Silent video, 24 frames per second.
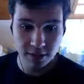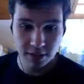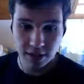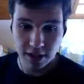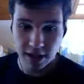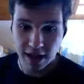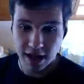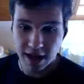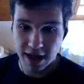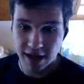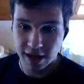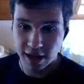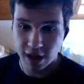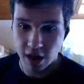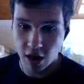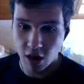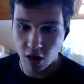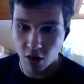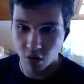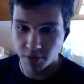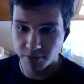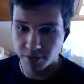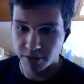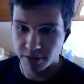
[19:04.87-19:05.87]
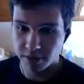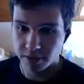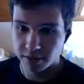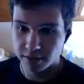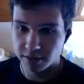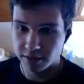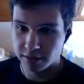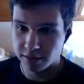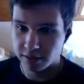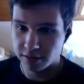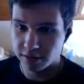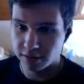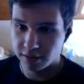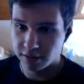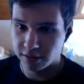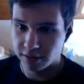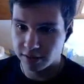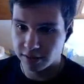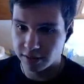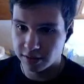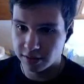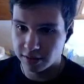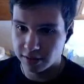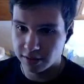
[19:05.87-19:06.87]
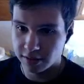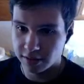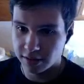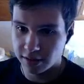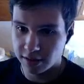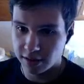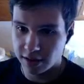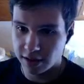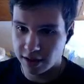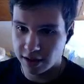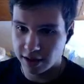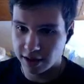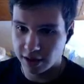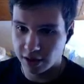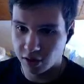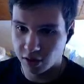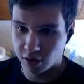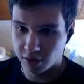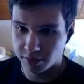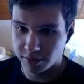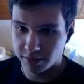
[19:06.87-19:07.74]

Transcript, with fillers: I hope. I hope